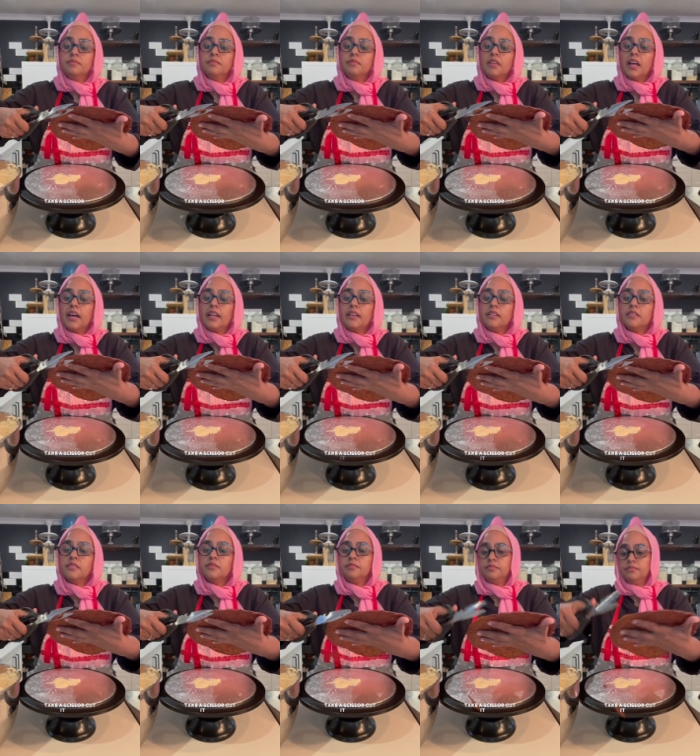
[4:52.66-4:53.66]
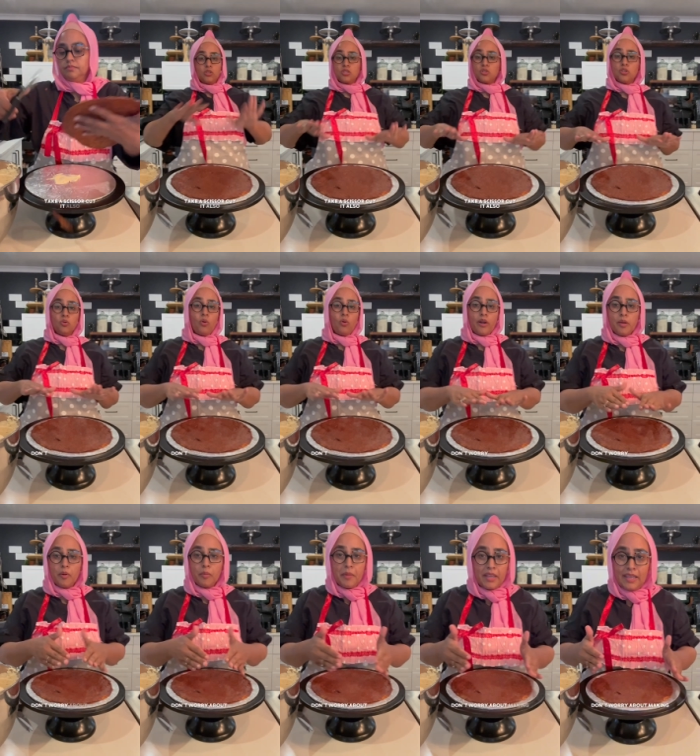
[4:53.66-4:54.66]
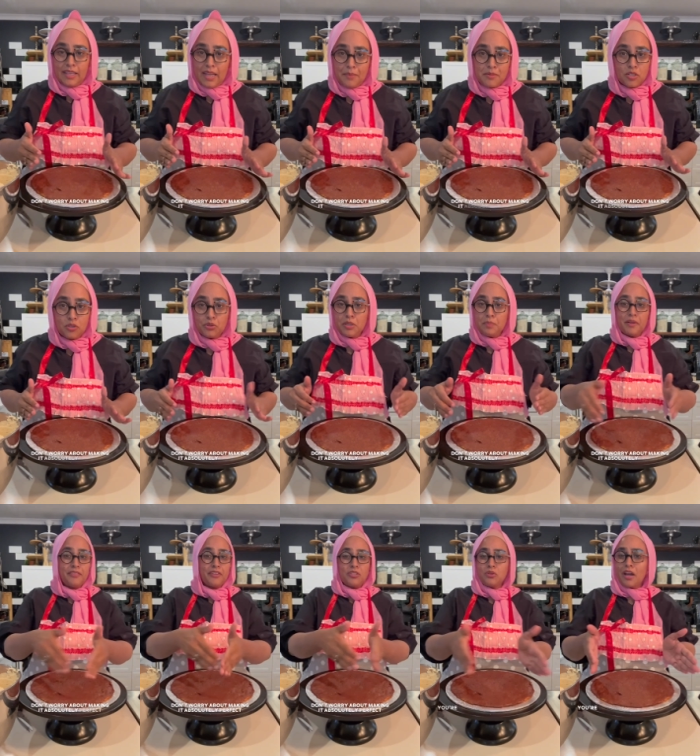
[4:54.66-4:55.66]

cut it. Also, don't worry about making it absolutely perfect.